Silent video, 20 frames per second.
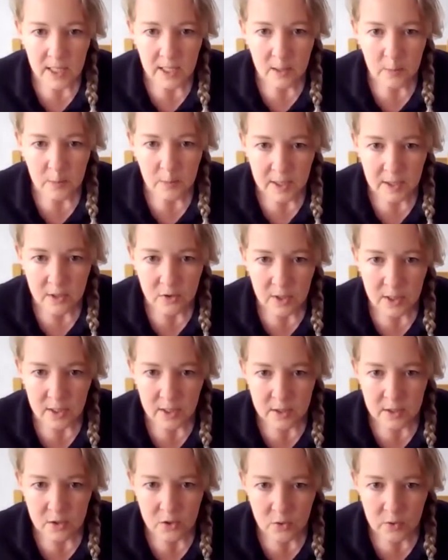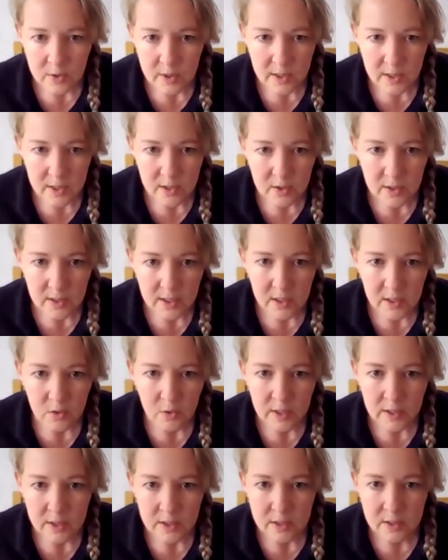anybody trying to join or any
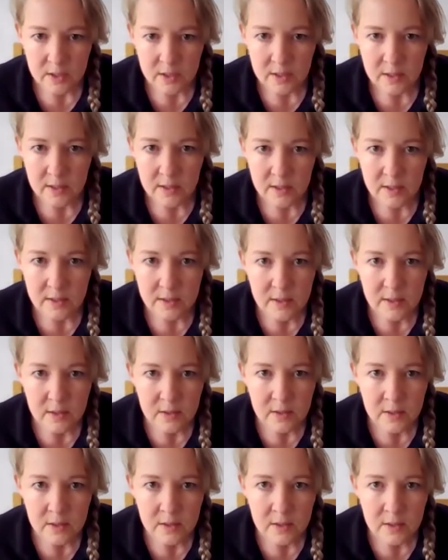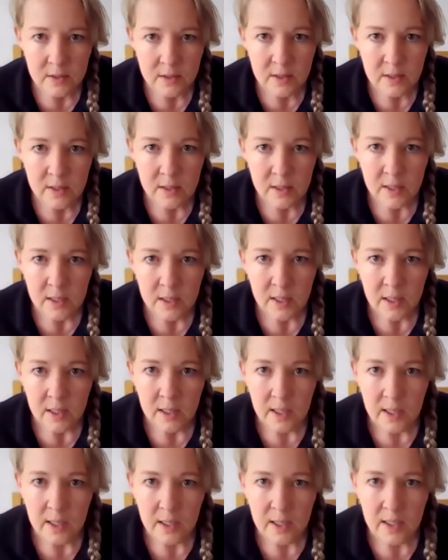questions.
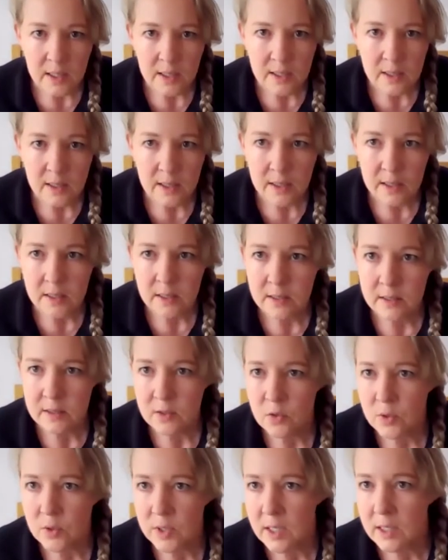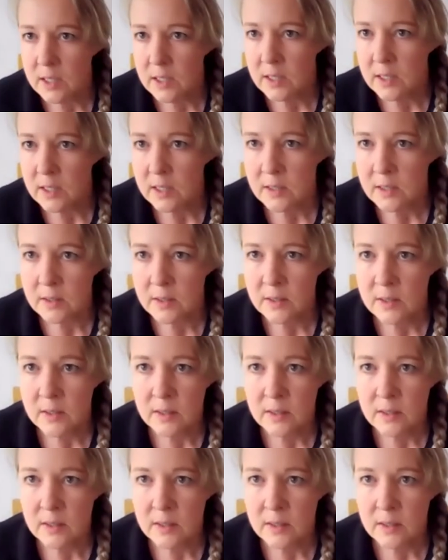And I think it's okay.